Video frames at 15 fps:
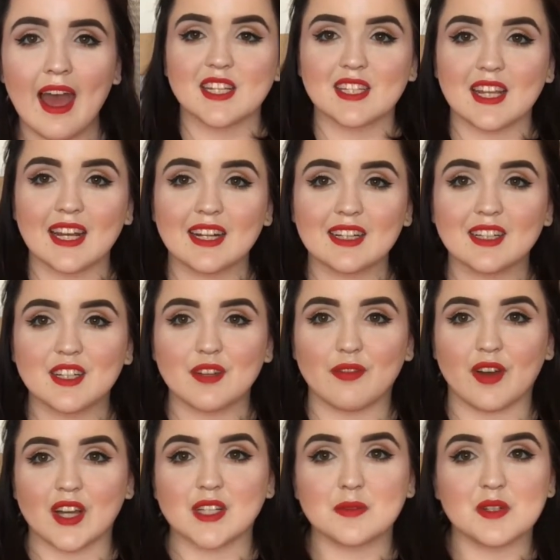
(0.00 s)
Which is a little
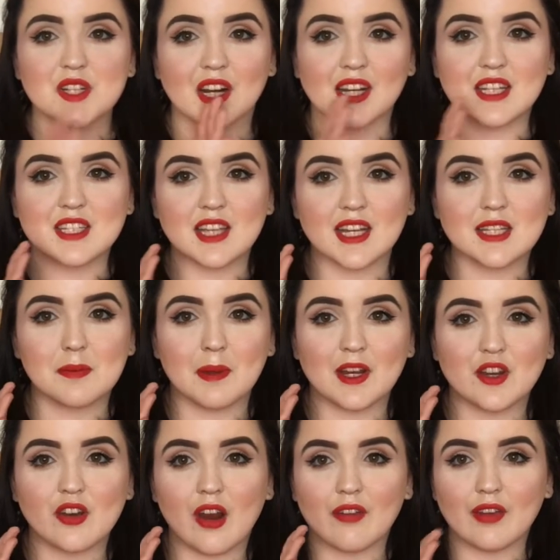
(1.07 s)
device which I'll insert a
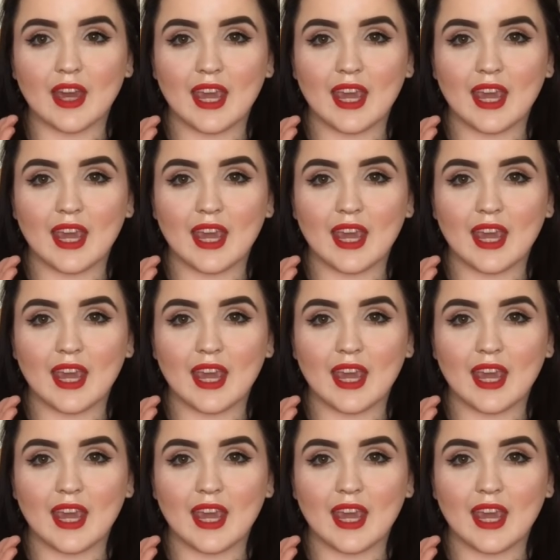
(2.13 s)
picture of